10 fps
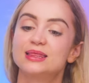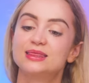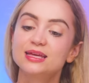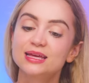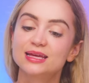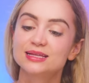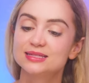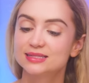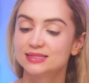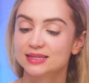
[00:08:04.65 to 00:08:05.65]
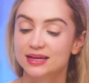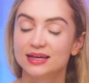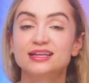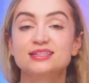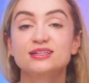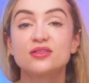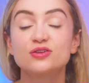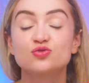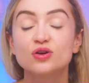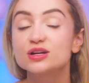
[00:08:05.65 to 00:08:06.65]
This is
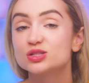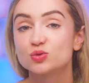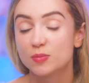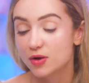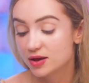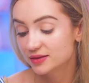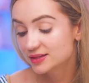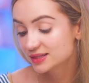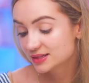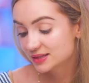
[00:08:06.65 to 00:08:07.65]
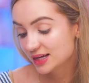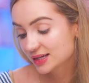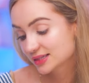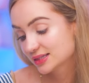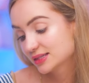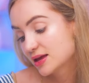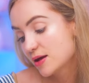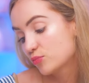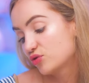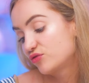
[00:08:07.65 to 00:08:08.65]
another drugstore product. This is NYX
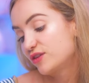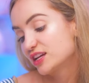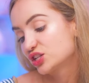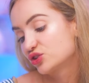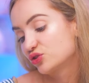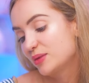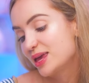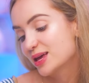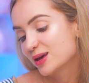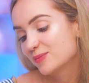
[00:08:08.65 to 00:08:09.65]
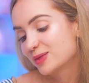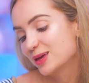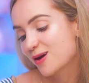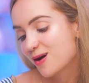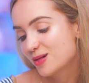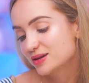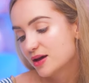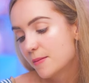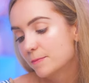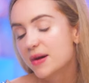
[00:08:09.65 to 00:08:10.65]
Professional Makeup, they call it.
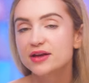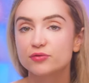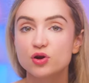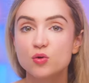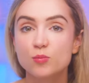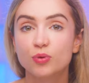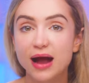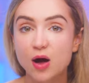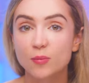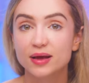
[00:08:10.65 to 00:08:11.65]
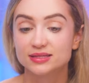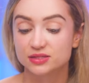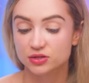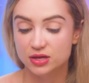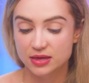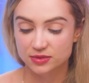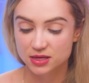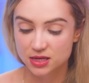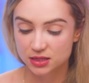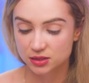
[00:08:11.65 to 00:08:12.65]
Micro Brow Pencil. And
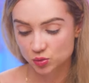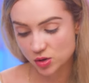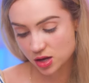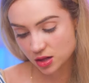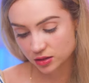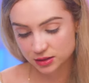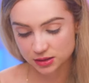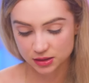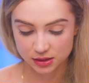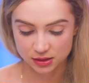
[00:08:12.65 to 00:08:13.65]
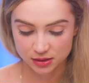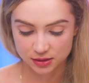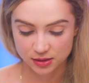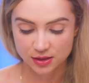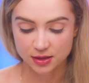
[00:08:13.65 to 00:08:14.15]
this, what color is this?